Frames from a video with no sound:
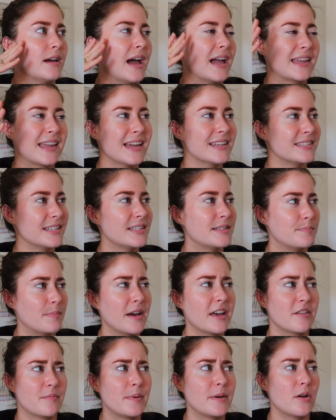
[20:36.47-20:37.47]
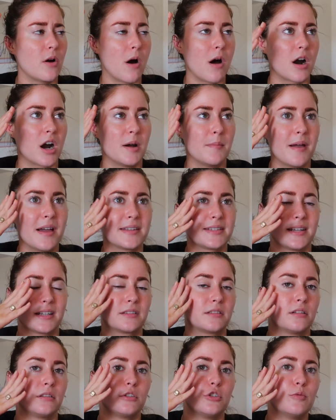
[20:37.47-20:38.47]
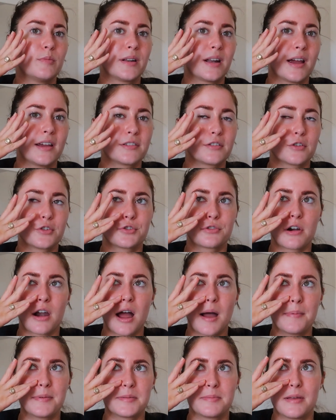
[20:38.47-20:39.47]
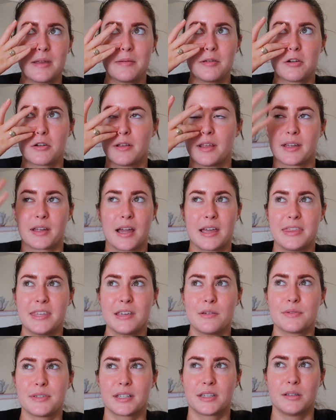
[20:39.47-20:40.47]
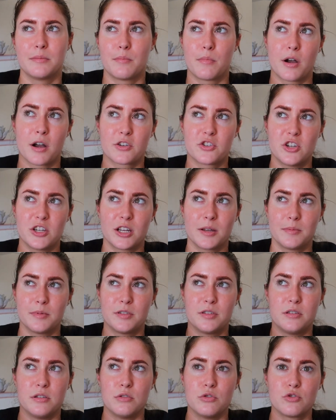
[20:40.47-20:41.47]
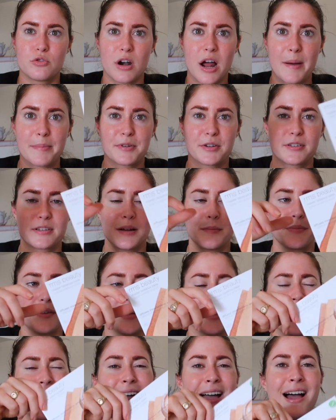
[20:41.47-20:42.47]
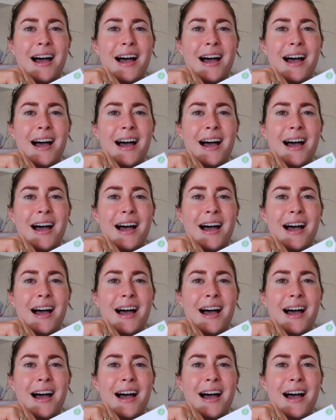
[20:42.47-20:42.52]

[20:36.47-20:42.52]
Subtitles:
I guess it might have been RMS, like the Luminizer drops maybe, or like, I think it was like the Marc Jacobs Dew drops or something.